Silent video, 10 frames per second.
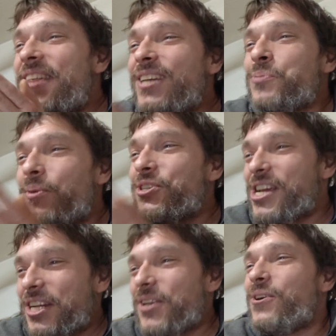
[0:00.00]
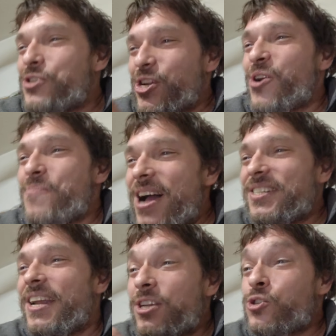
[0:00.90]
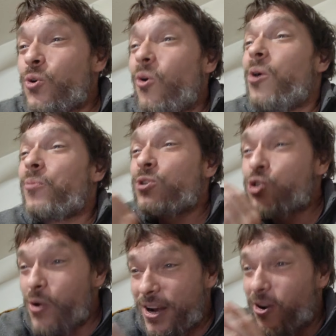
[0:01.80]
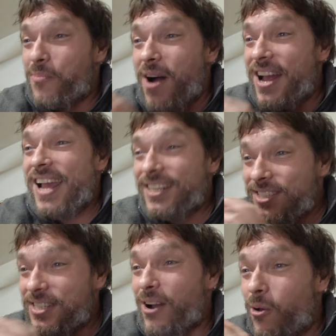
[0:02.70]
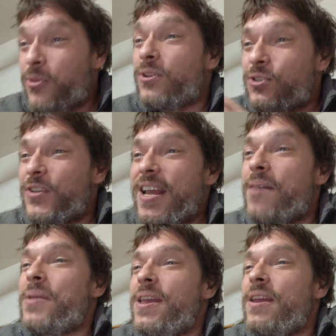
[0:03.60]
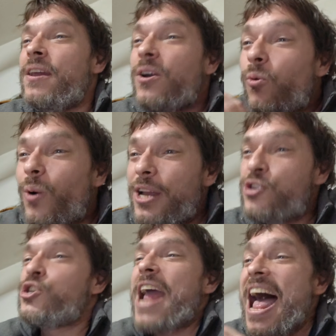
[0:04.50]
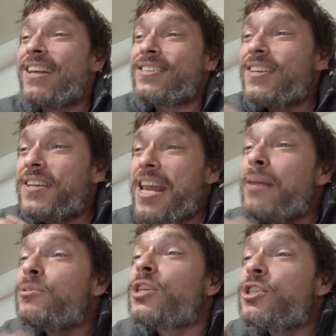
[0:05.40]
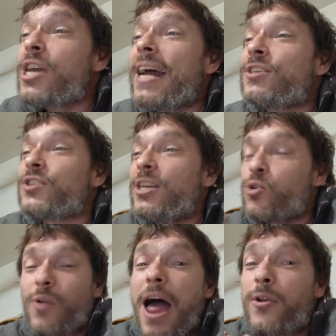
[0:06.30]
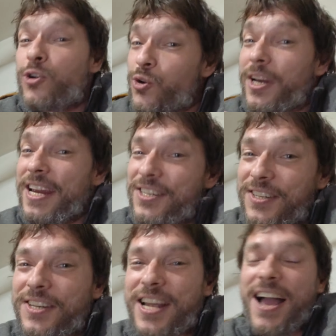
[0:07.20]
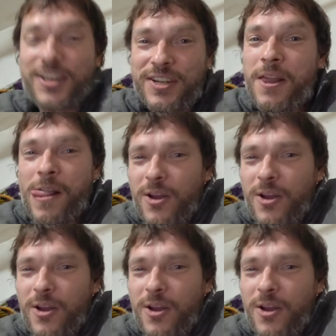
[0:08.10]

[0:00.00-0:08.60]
this particular geomagnetic storm was triggered by a stealth CME, which, as the name suggests, is rather tricky to detect.